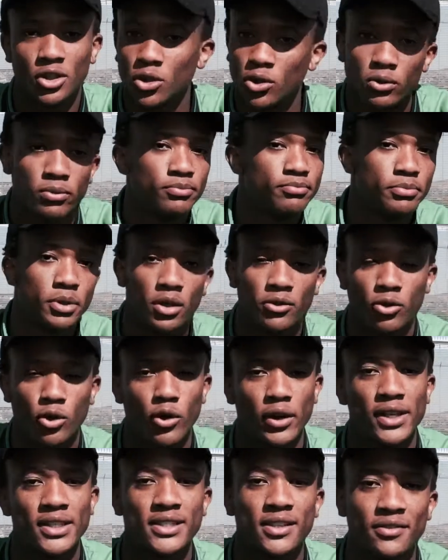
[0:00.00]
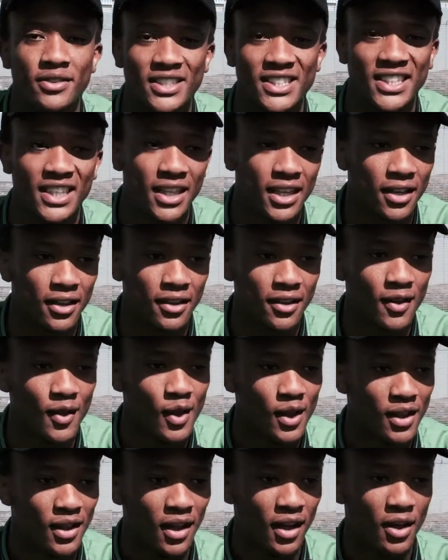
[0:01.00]
a bit of creativity there.
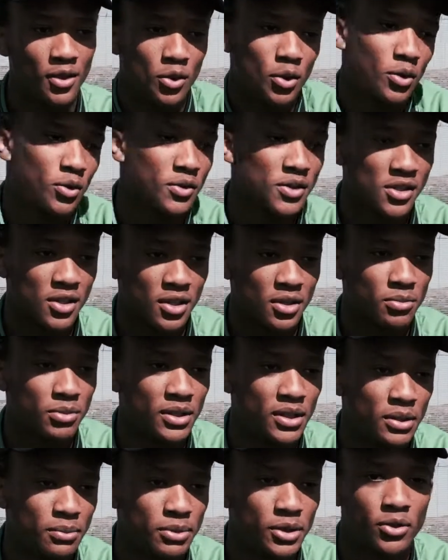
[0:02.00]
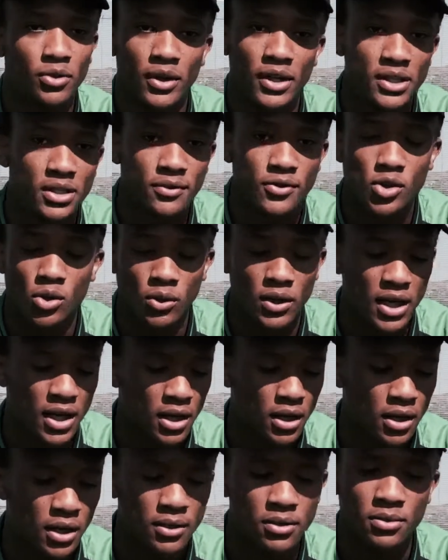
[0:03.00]
I thought it was gonna be a bit creative. So
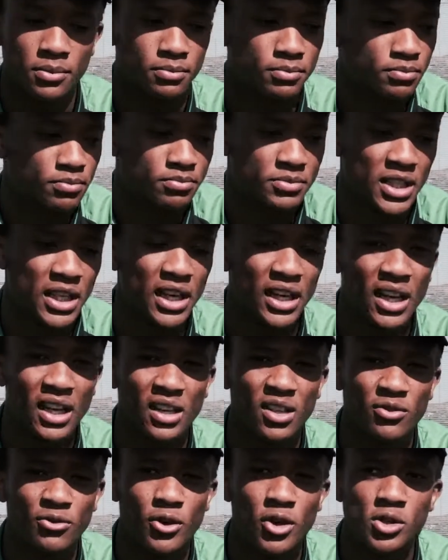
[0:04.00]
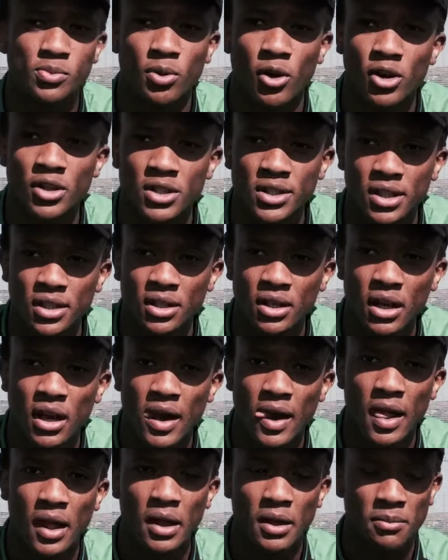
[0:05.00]
yeah, telling it in first person,
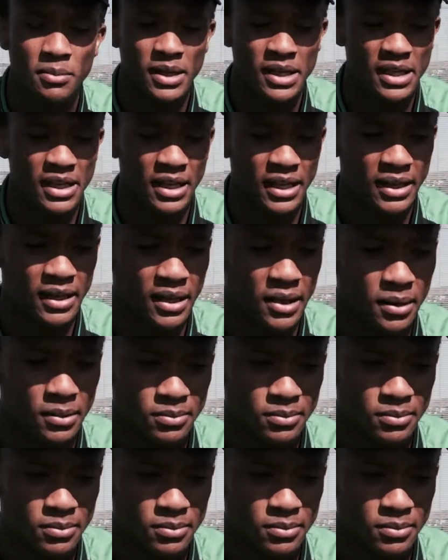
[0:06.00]
meaning,